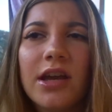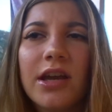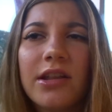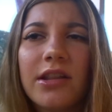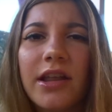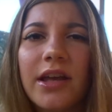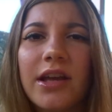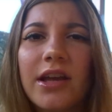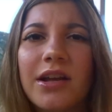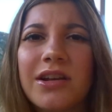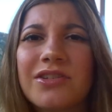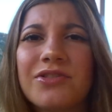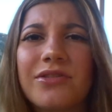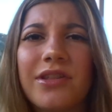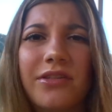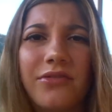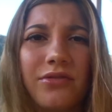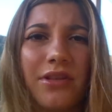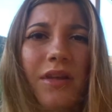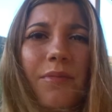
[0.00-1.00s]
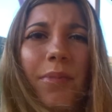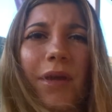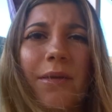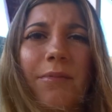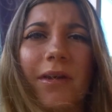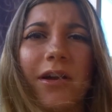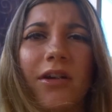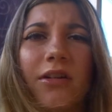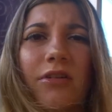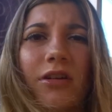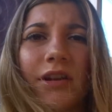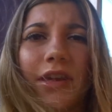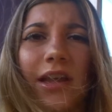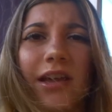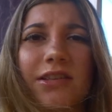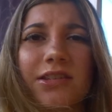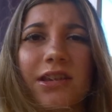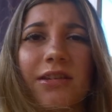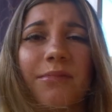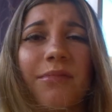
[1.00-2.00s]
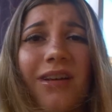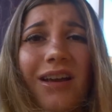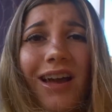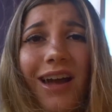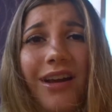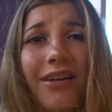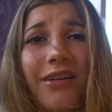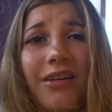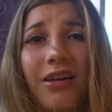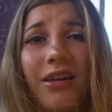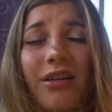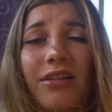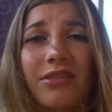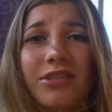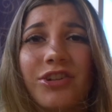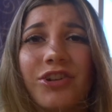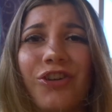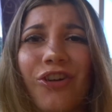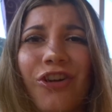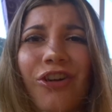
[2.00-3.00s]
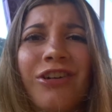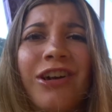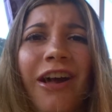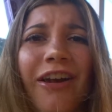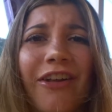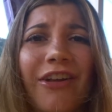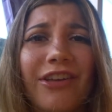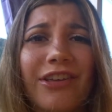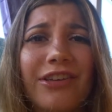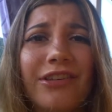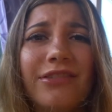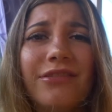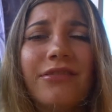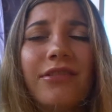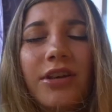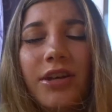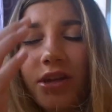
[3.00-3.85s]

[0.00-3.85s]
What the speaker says: and like do that through like PayPal or Cash App. I don't know, your girl gotta eat.